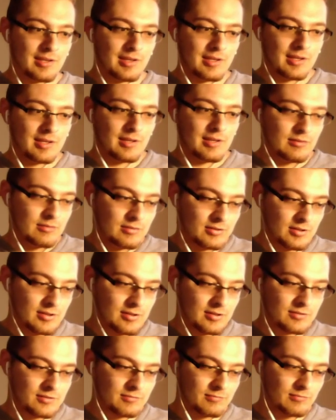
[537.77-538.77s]
Just,
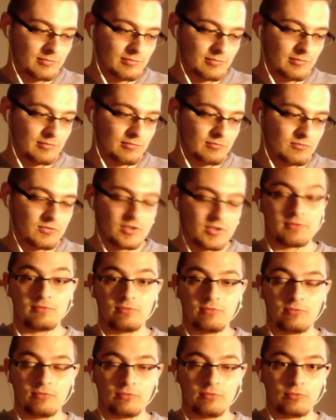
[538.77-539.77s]
just
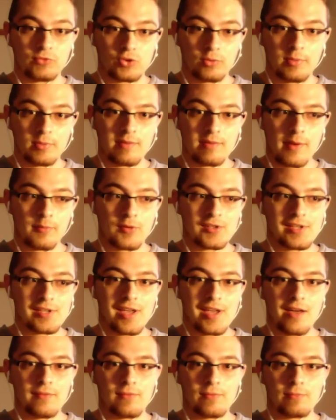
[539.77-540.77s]
so many memories I have of
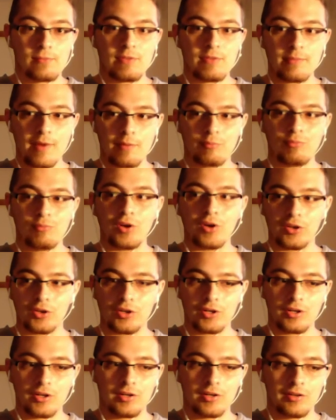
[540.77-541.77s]
me and my brother
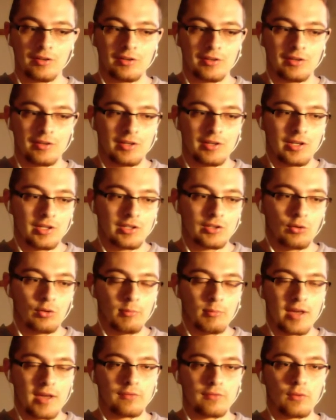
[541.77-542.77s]
going back and
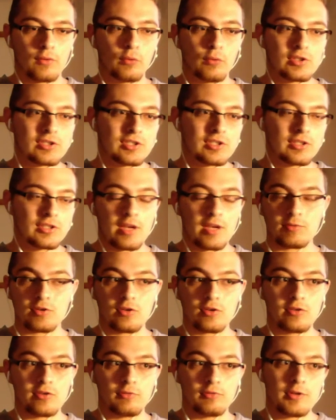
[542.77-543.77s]
forth which game series we used